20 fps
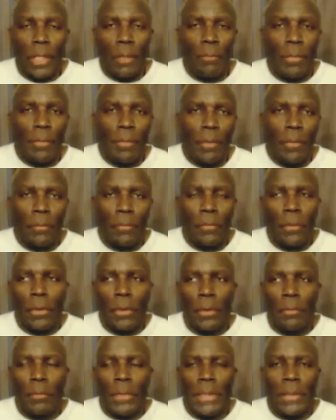I remember
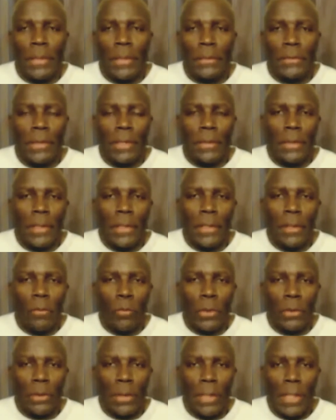meeting a young lady
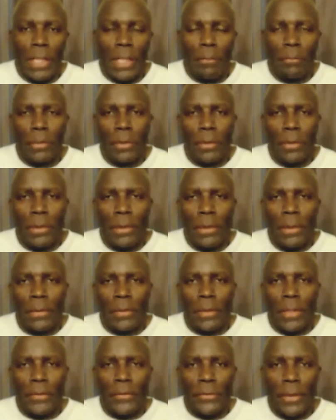one time
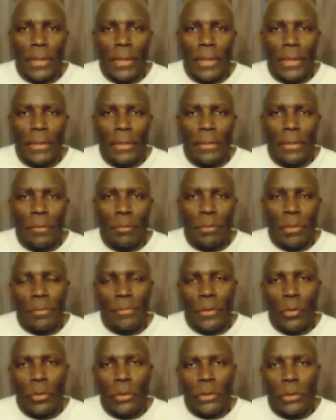that said
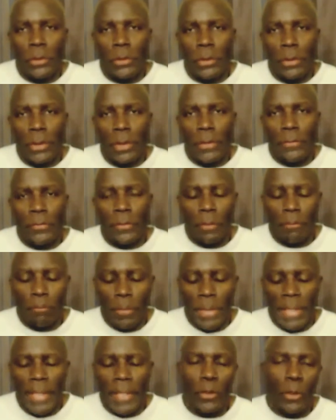if a
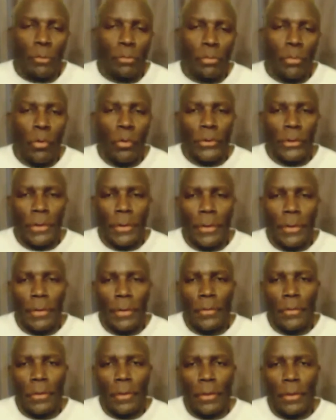man approached
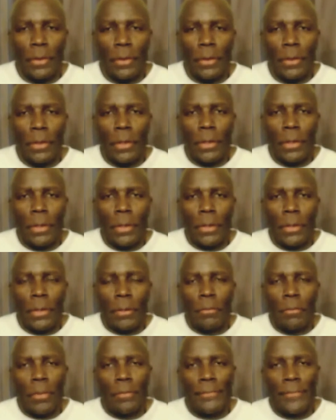her
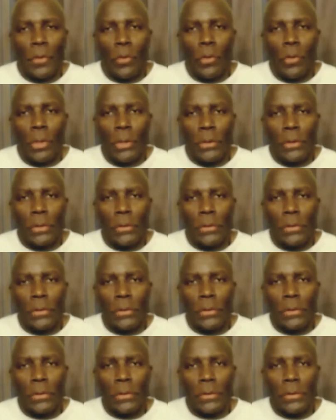before
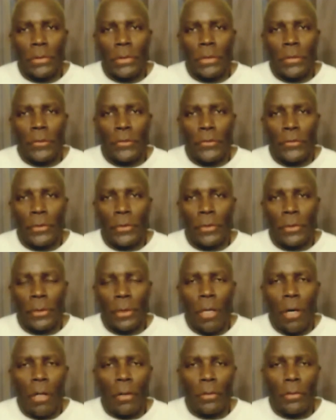she
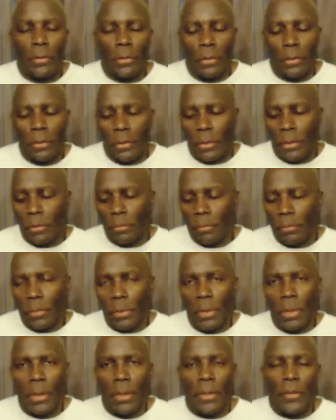considered talking to
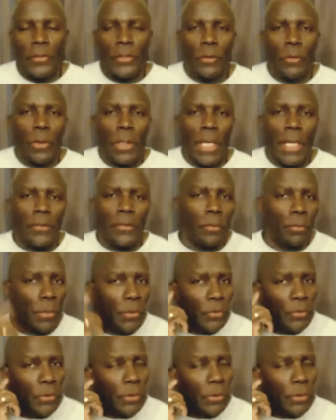him, she would ask him a